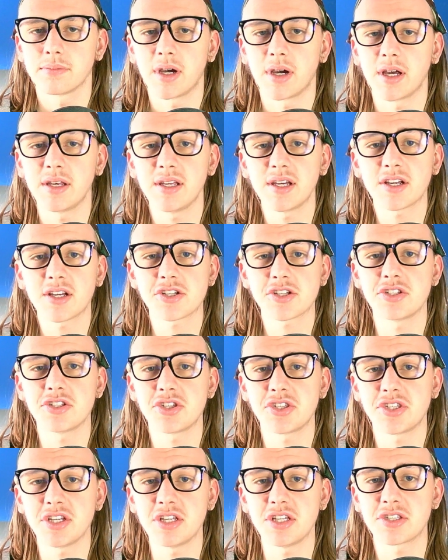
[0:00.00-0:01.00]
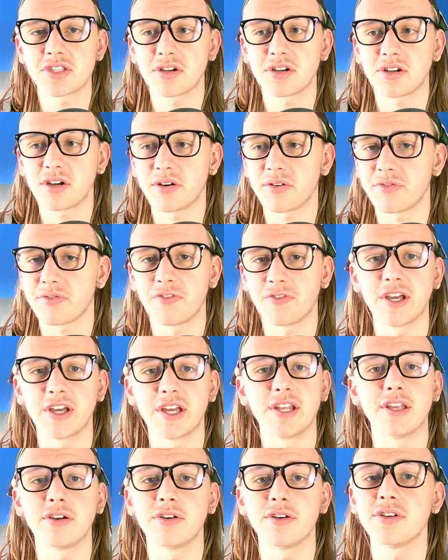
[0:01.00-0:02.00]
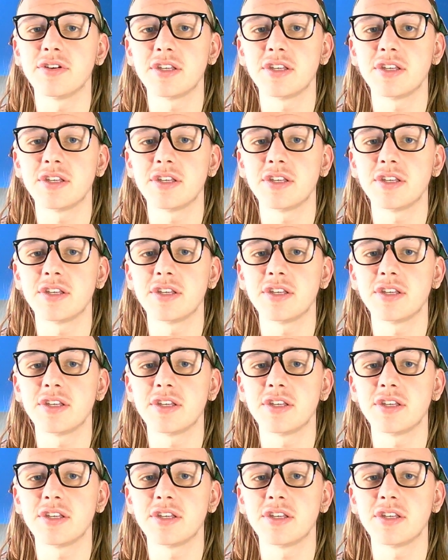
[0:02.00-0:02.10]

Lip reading: And the action scenes are fairly good